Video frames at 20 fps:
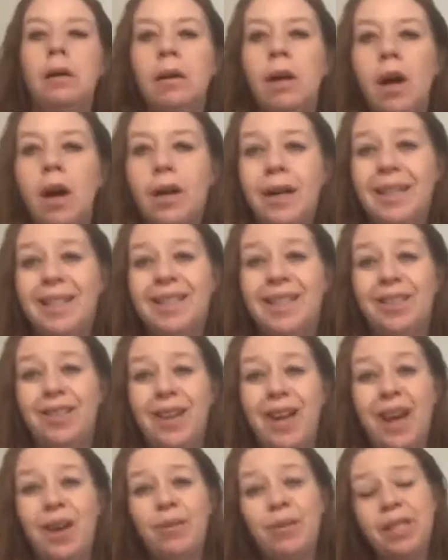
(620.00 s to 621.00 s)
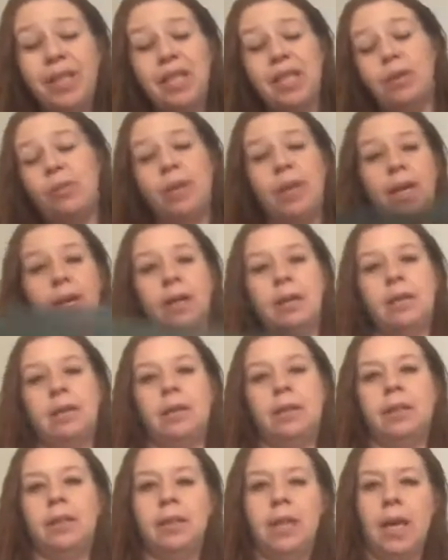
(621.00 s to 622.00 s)
All right, so now we need a way
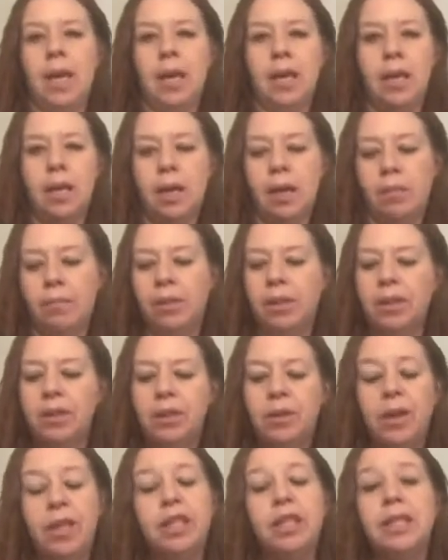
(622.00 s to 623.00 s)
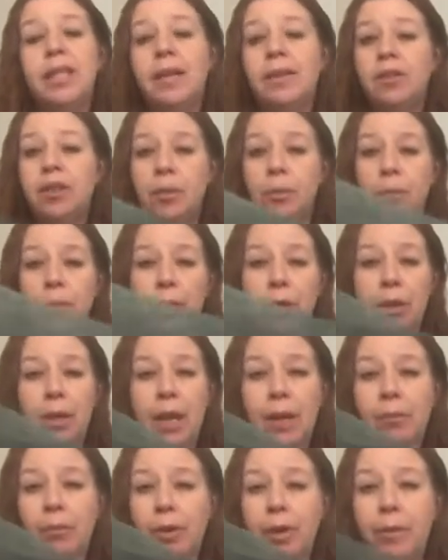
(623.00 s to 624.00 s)
to hang it up. So I just have some
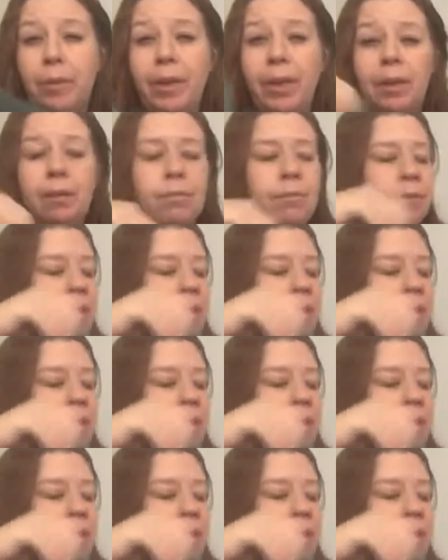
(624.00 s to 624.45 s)
burlap ribbon.